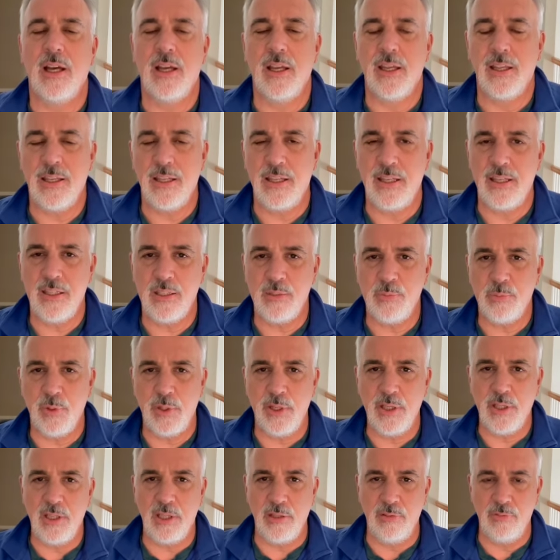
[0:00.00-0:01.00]
He is
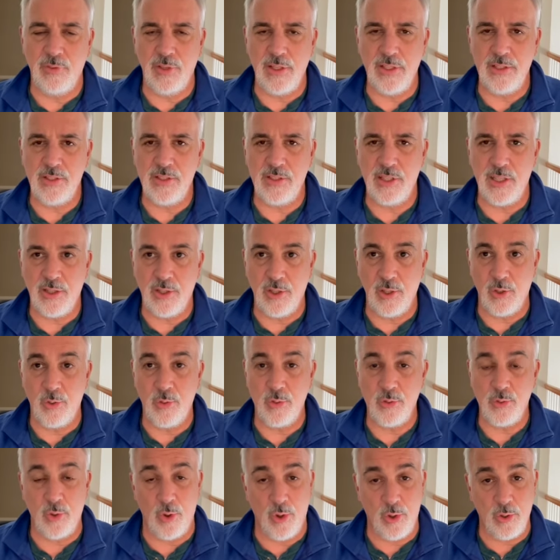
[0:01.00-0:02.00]
pretty convinced that
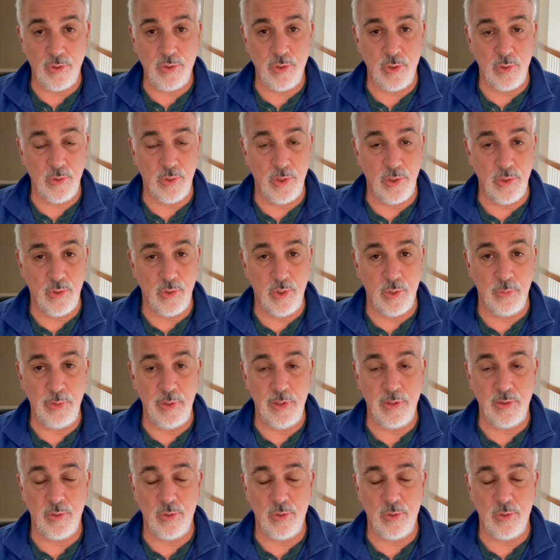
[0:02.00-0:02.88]
those also contribute